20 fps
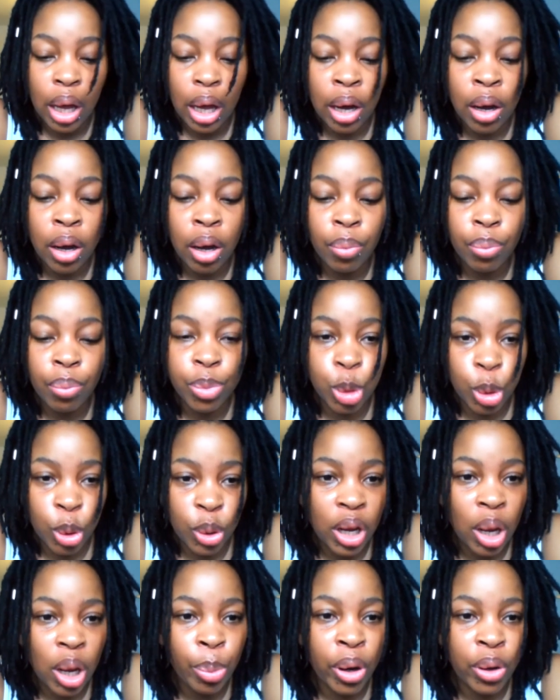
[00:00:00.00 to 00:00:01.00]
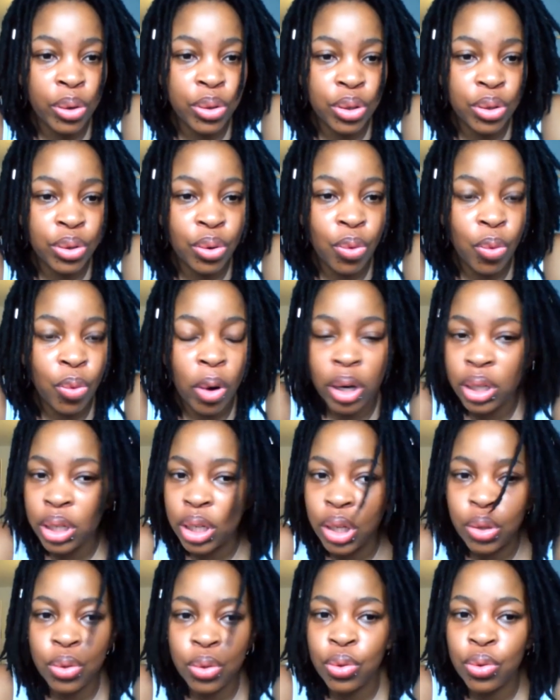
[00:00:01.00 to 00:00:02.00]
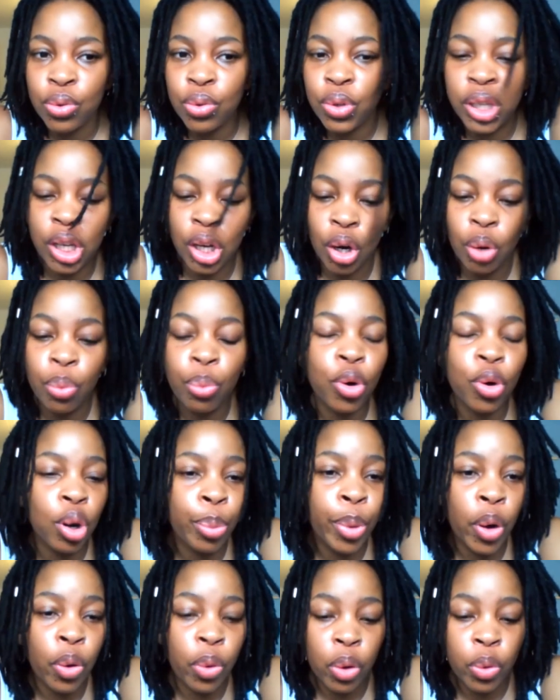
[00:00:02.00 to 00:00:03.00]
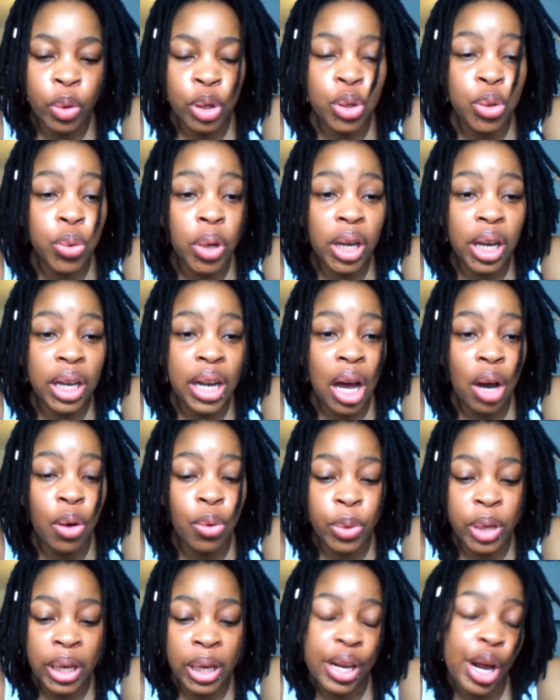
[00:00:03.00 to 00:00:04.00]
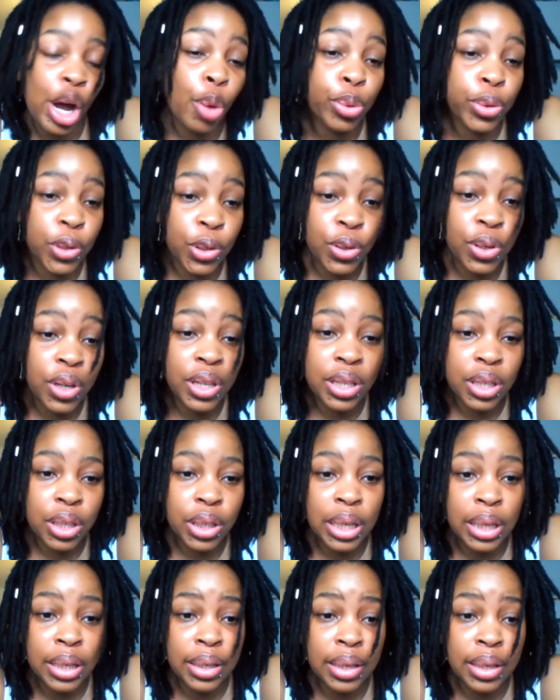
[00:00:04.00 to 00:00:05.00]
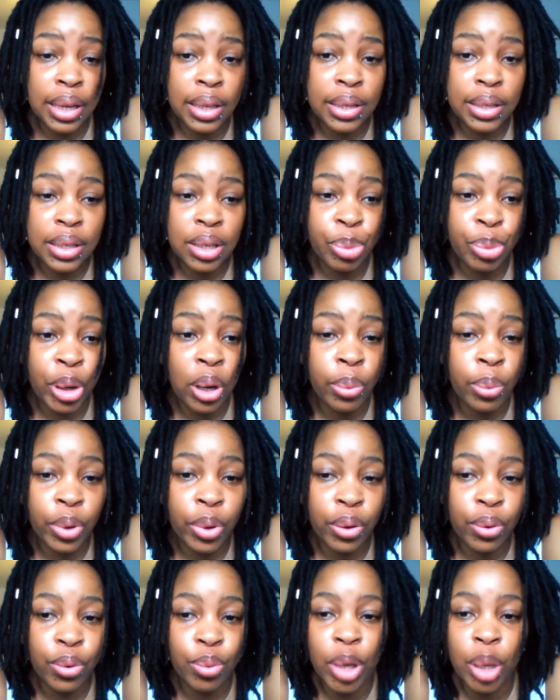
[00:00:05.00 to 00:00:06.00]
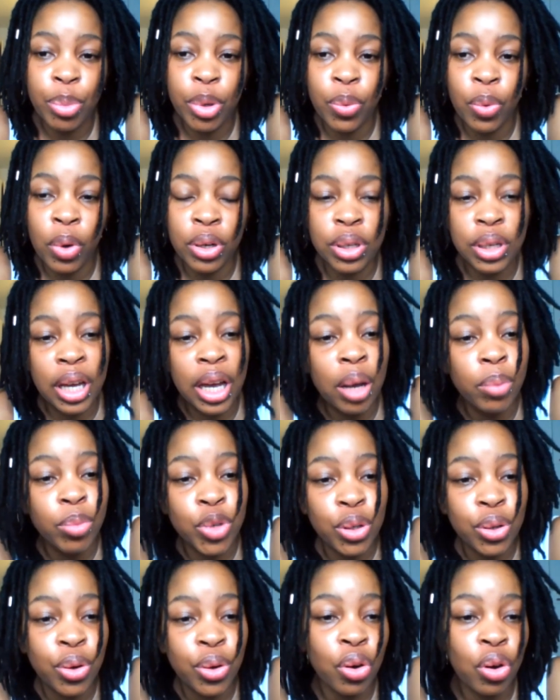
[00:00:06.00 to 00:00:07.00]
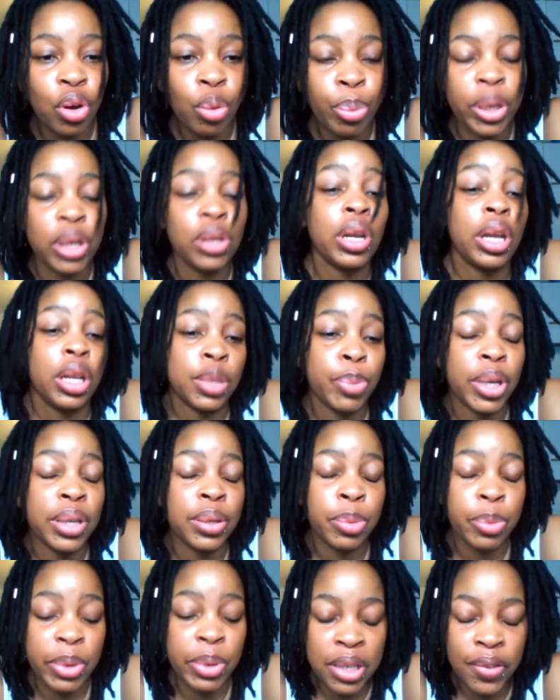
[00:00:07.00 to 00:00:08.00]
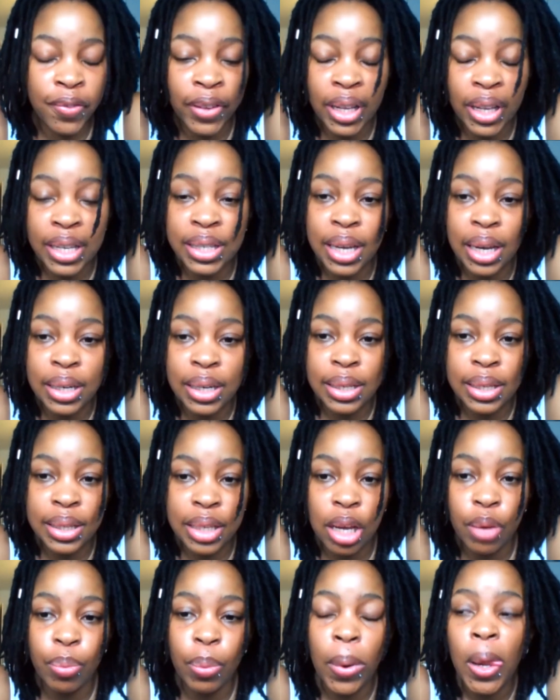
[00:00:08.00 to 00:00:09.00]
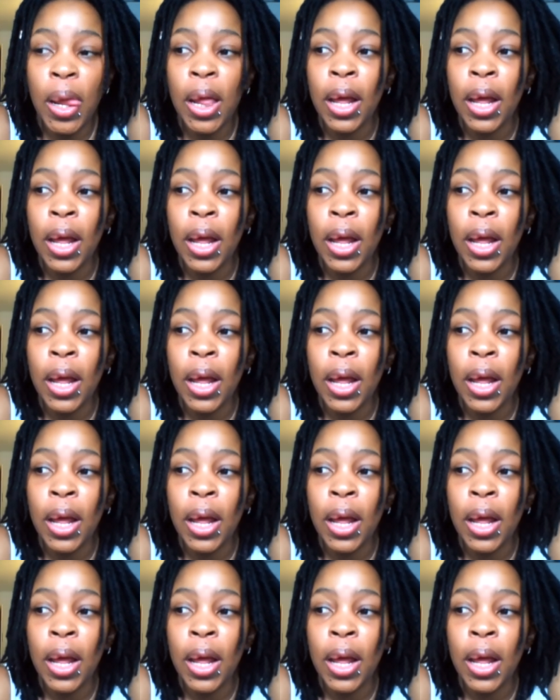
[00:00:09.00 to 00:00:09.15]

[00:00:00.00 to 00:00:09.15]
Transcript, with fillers: um, talking about you know wanting to hear more about what we're doing and how we can help students in in Zimbabwe who maybe want to come to Europe and specifically study STEM.